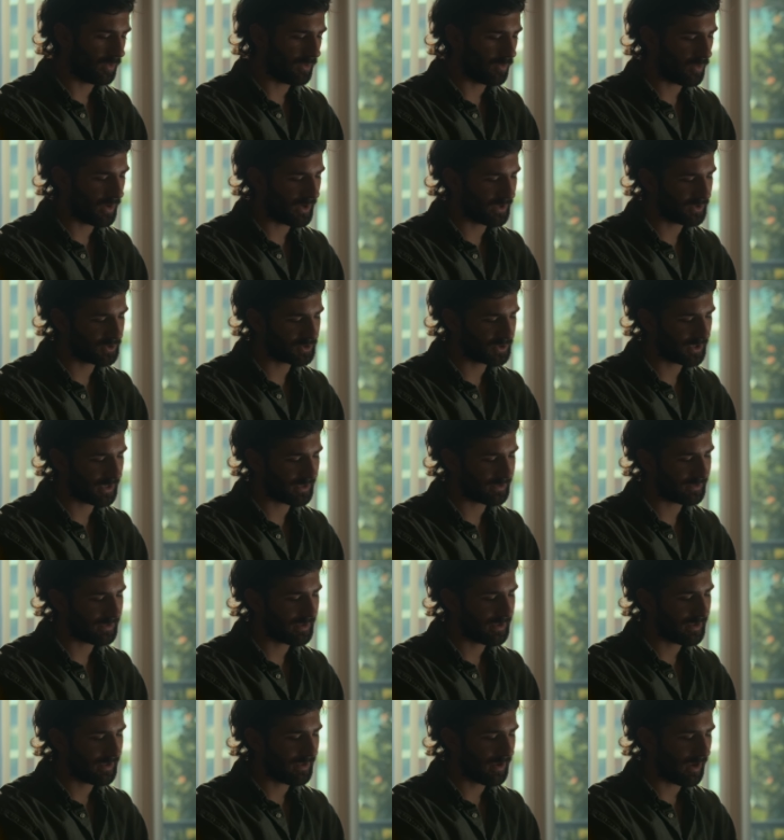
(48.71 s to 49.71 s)
the wide
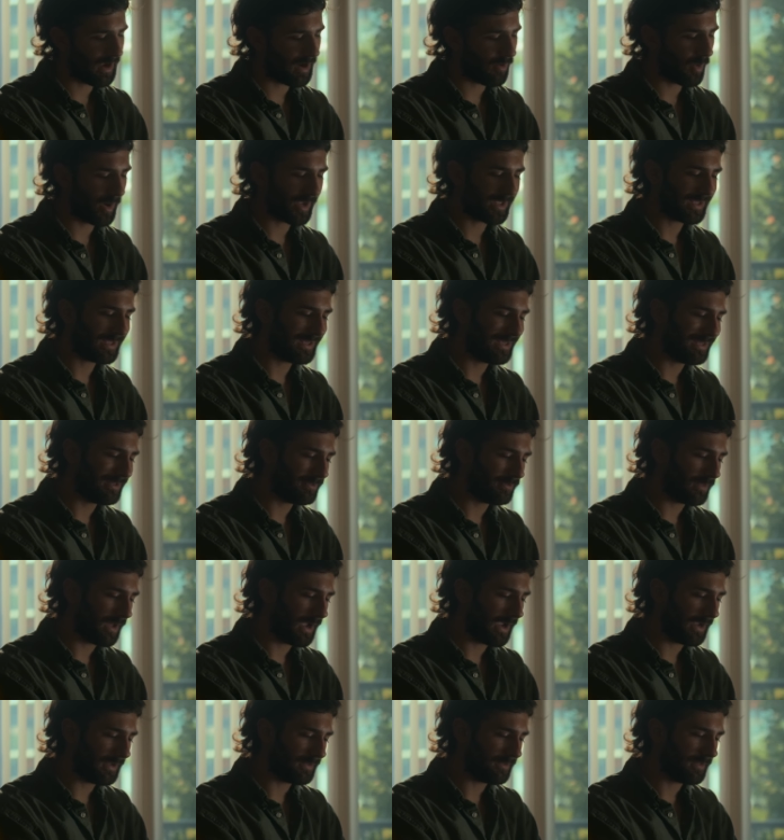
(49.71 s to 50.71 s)
shot, our key
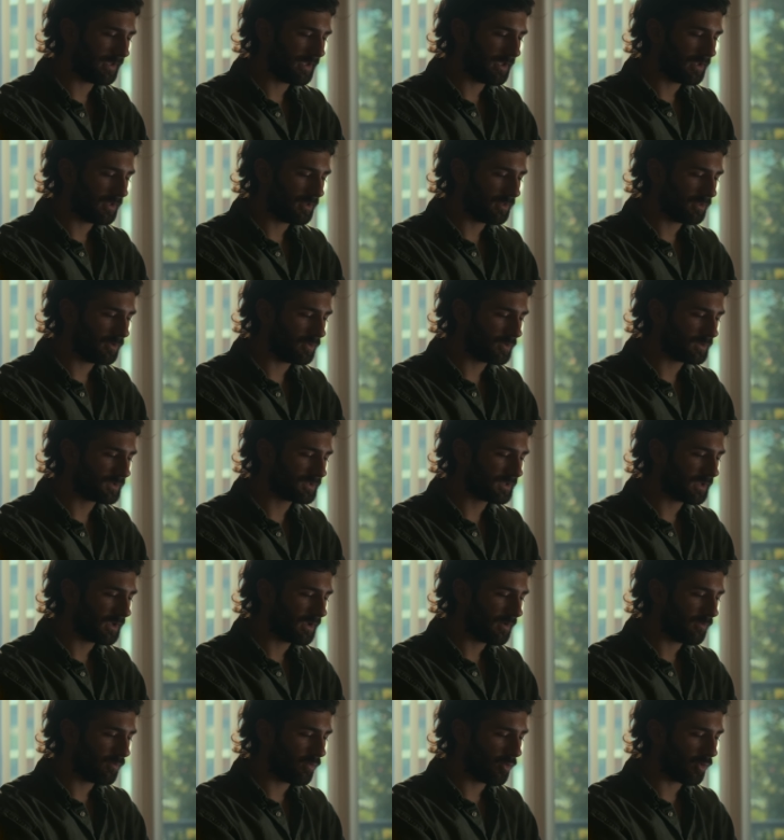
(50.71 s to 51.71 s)
light looks
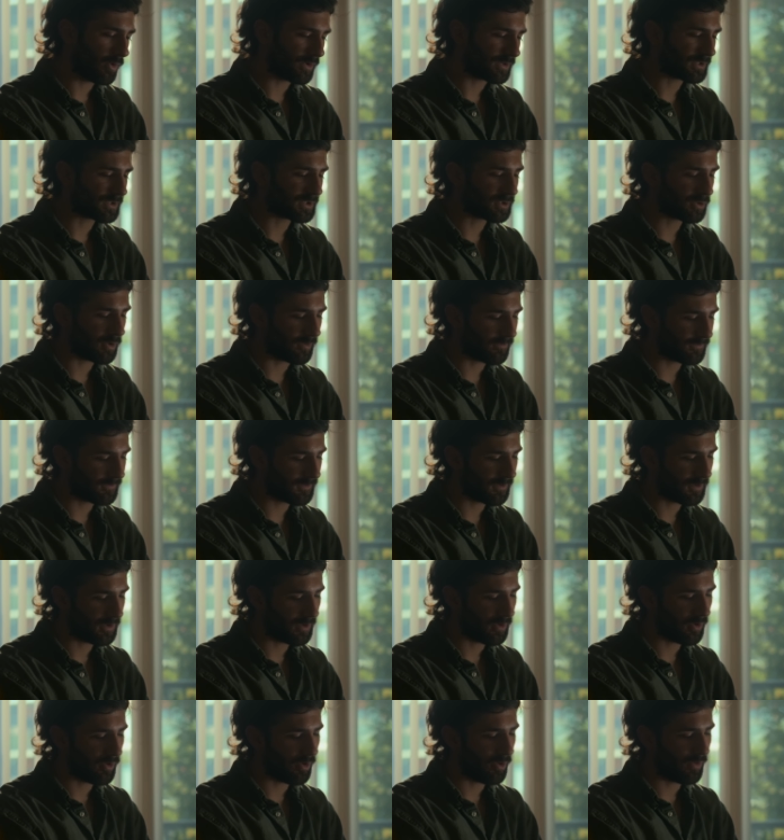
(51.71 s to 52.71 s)
more soft
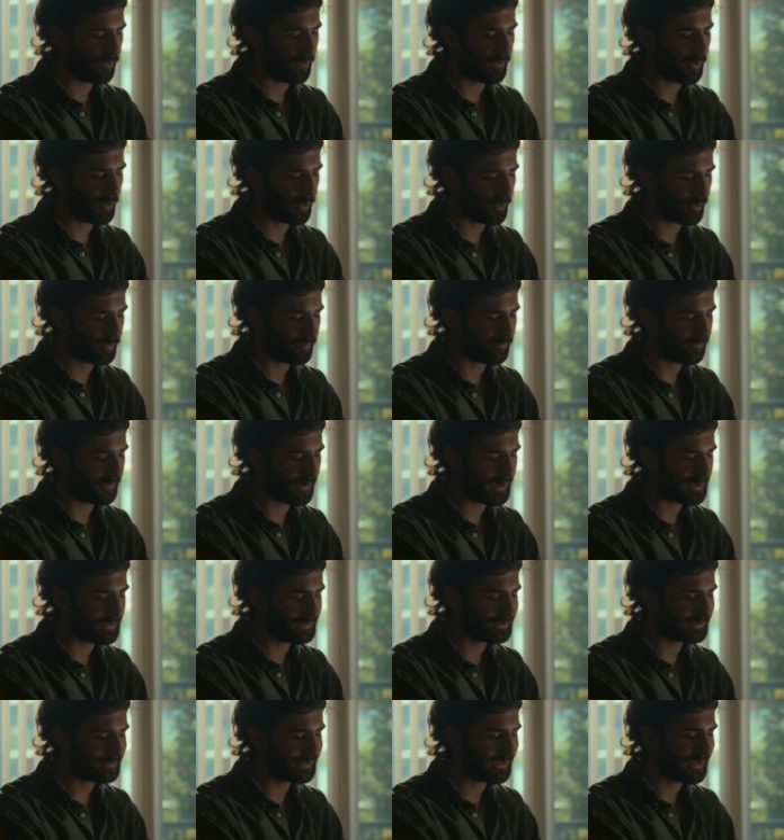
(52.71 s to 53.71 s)
on her
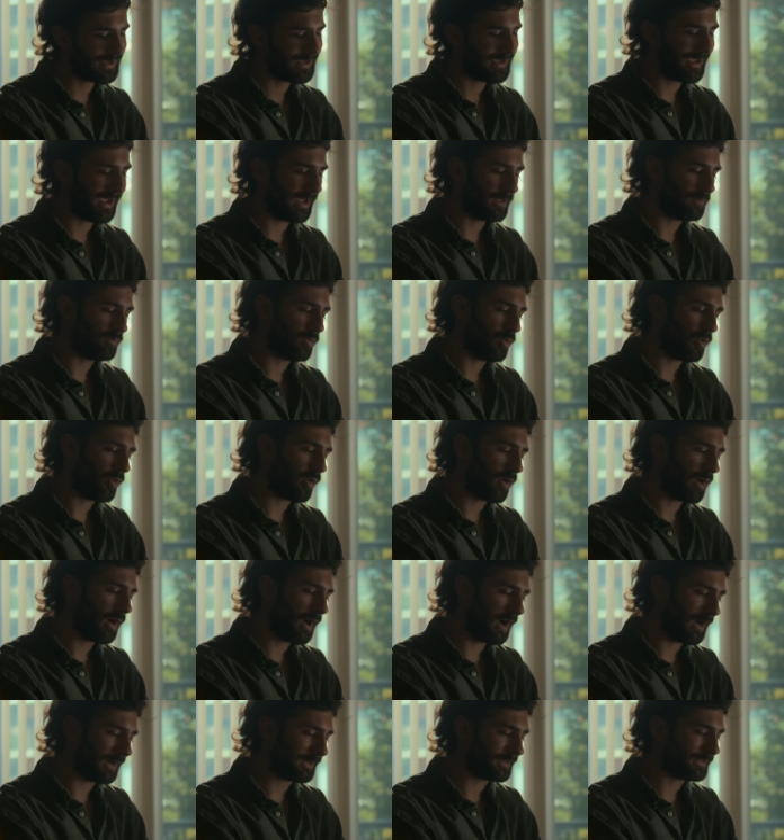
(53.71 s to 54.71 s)
face and more
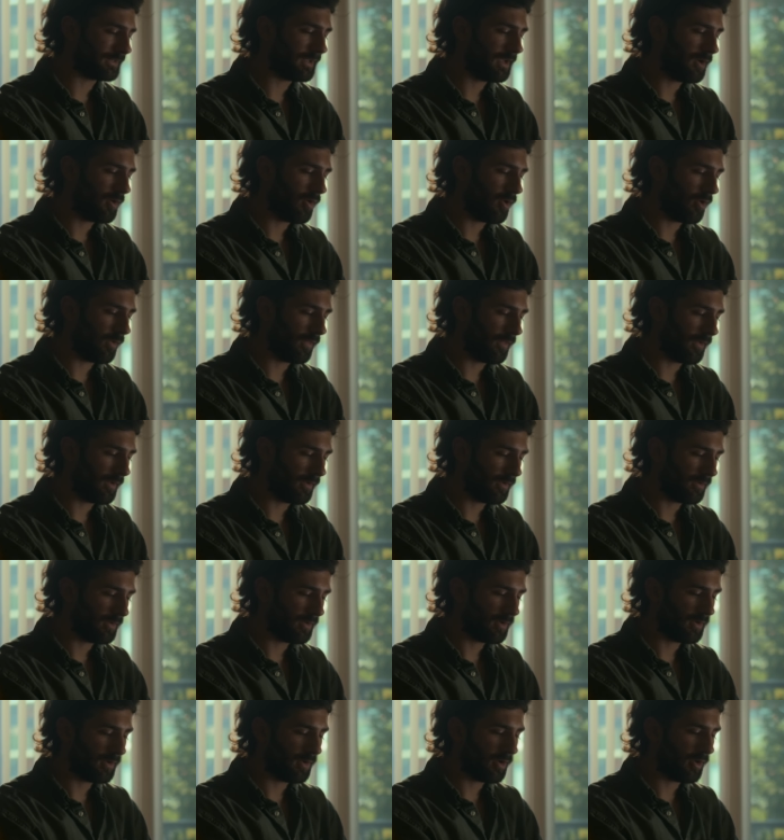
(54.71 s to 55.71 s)
hard on
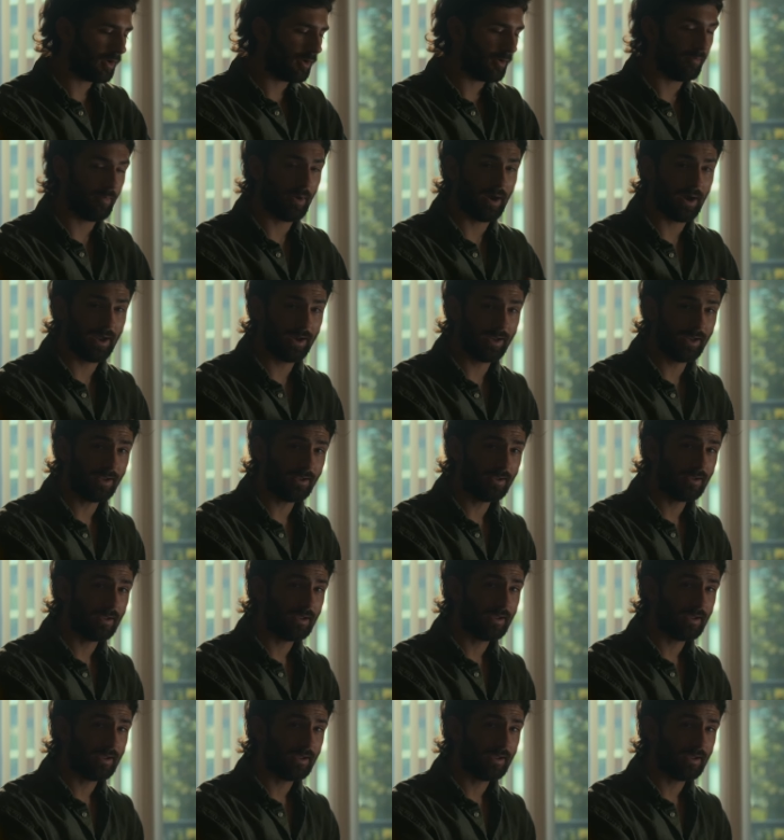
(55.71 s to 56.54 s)
her body.